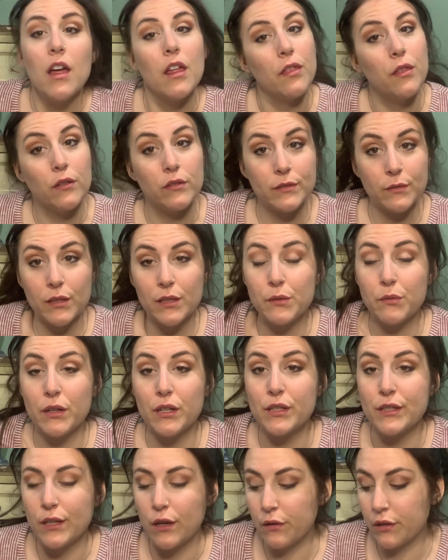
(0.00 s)
Those ones were
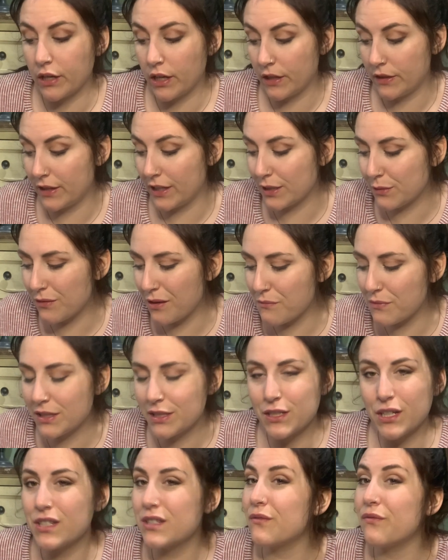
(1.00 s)
so good. This one was
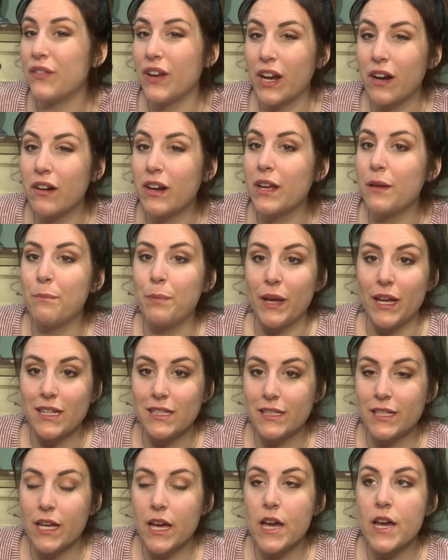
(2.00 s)
just very
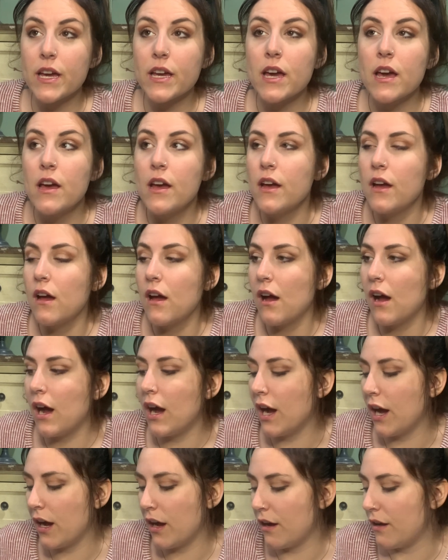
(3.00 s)
basic.
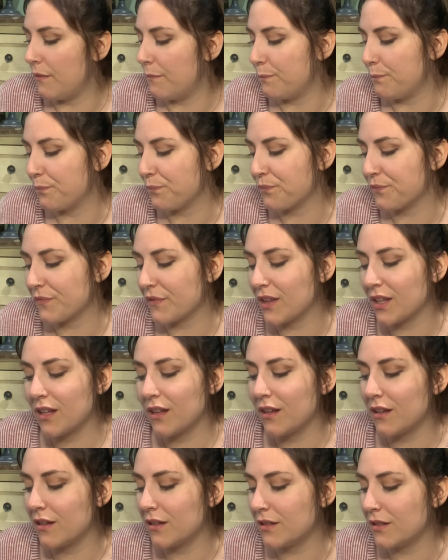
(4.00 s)

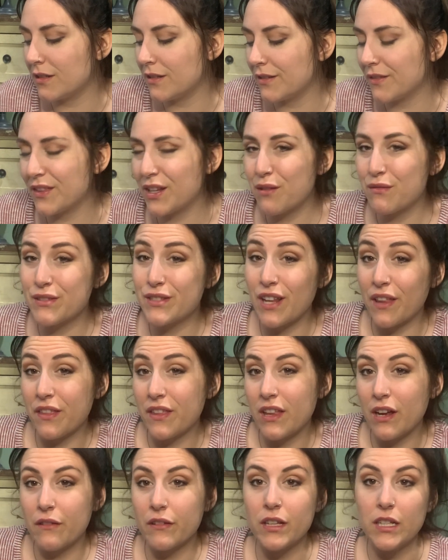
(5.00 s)
There was nothing
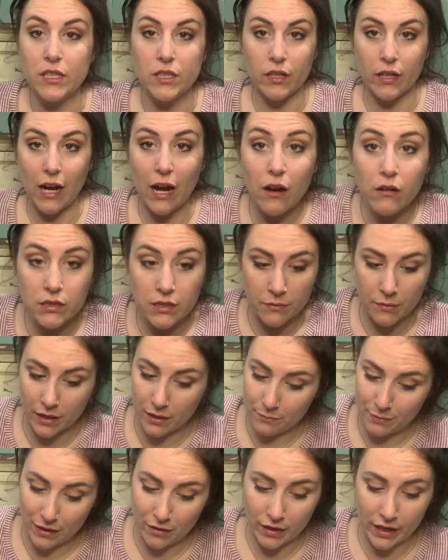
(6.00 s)
that really stood out to me
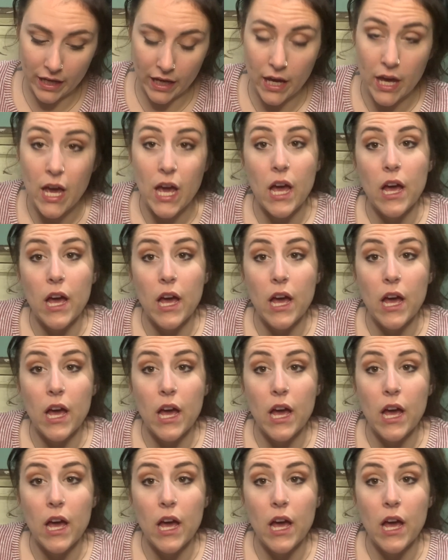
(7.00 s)
about it.